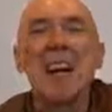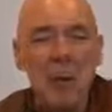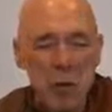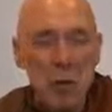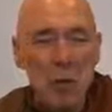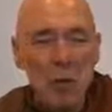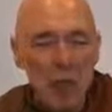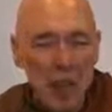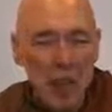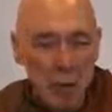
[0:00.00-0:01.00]
Oh, our
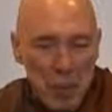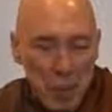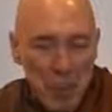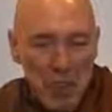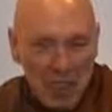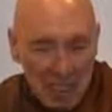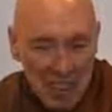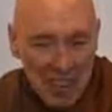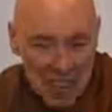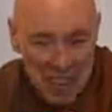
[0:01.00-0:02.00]
Venerable One
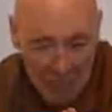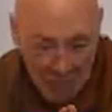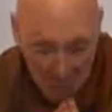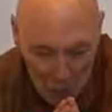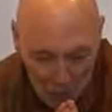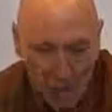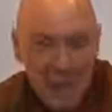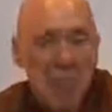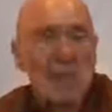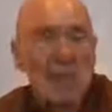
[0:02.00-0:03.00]
is so
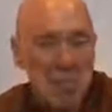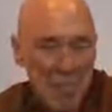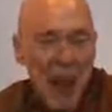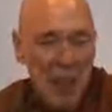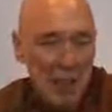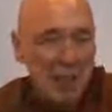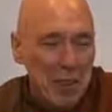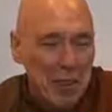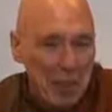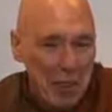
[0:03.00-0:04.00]

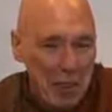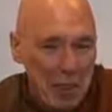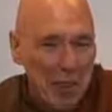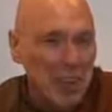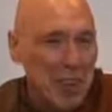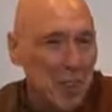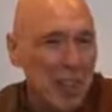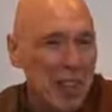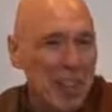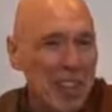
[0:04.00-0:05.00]
mindful and fully
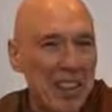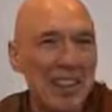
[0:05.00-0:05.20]
aware.